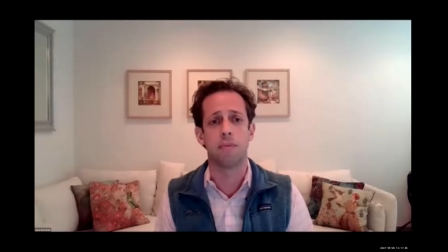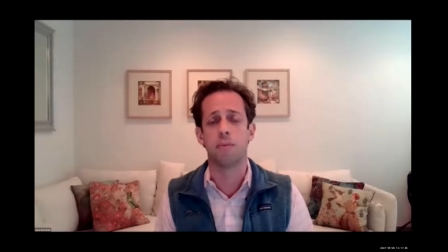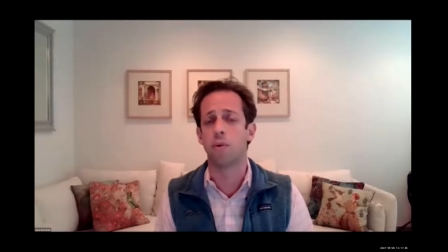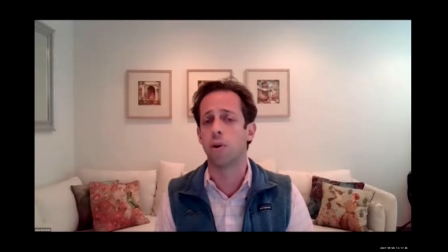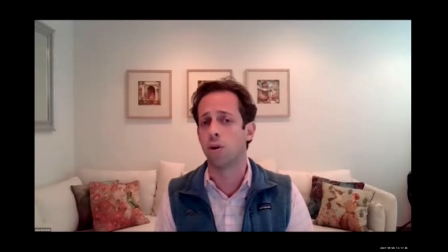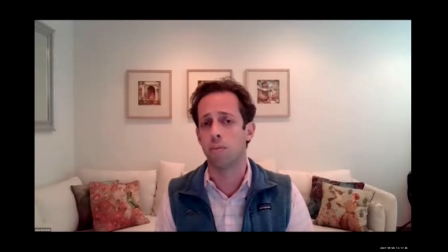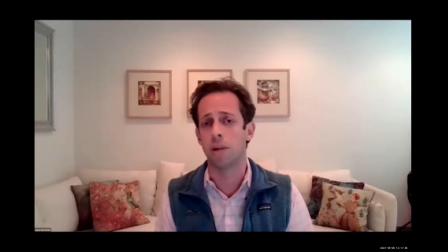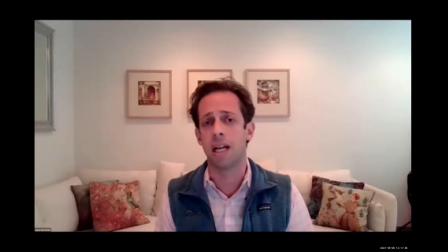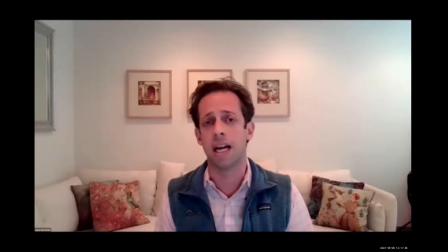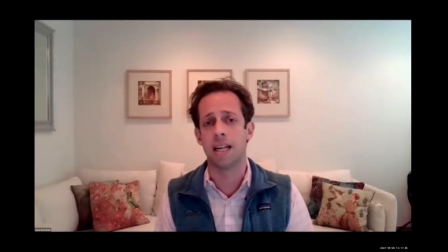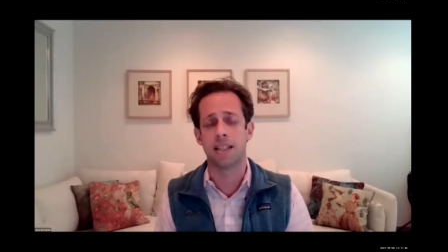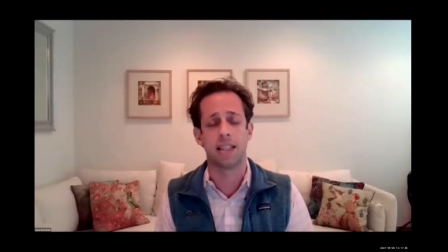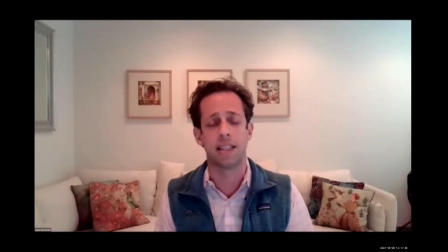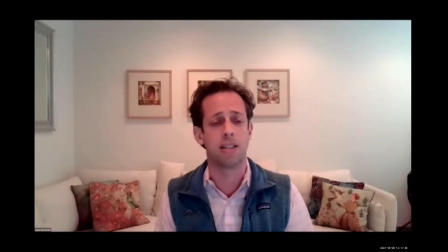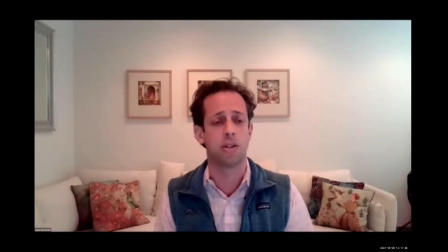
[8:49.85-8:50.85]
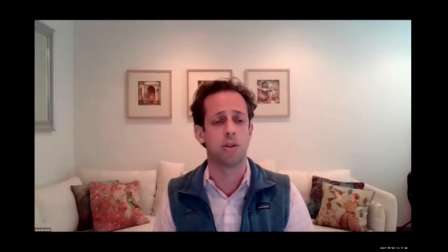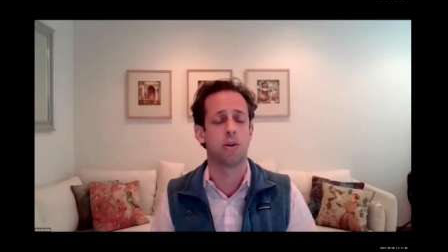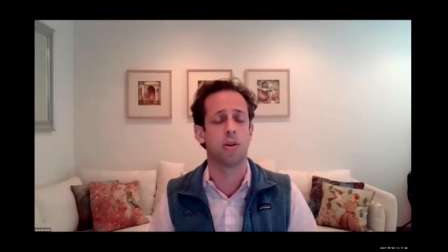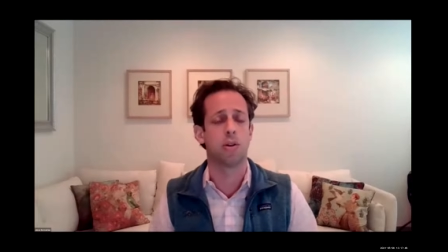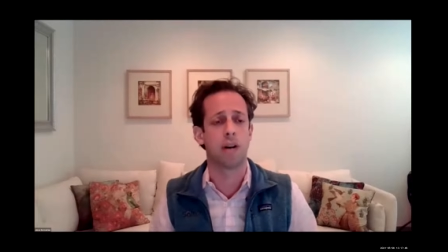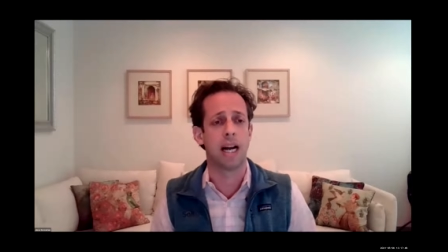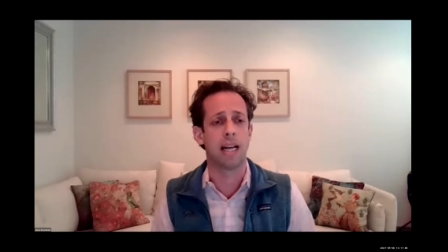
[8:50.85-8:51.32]
renewable assets,
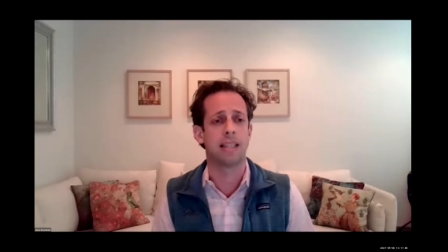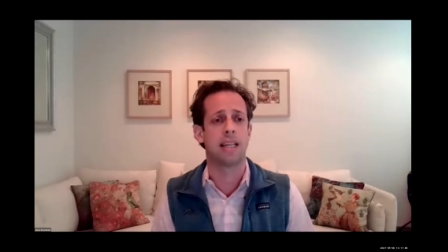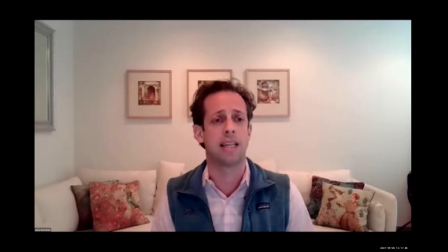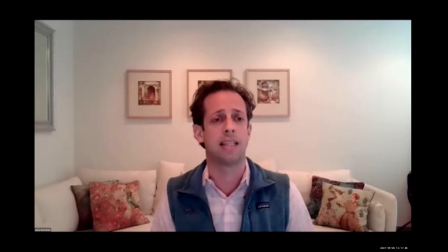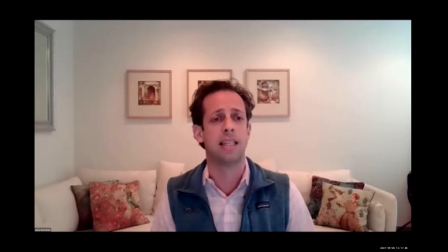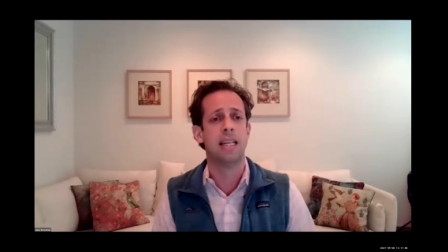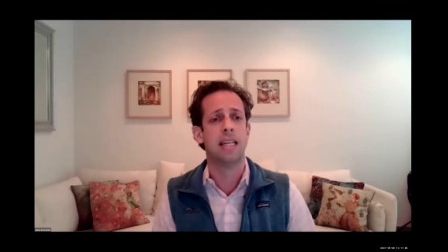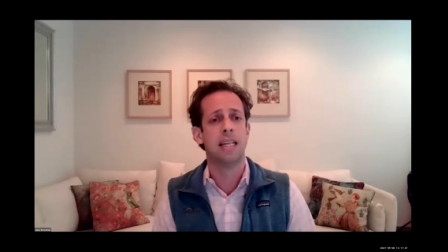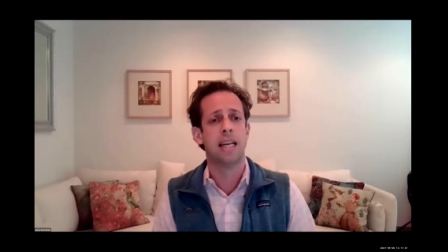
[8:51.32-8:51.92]
solar assets,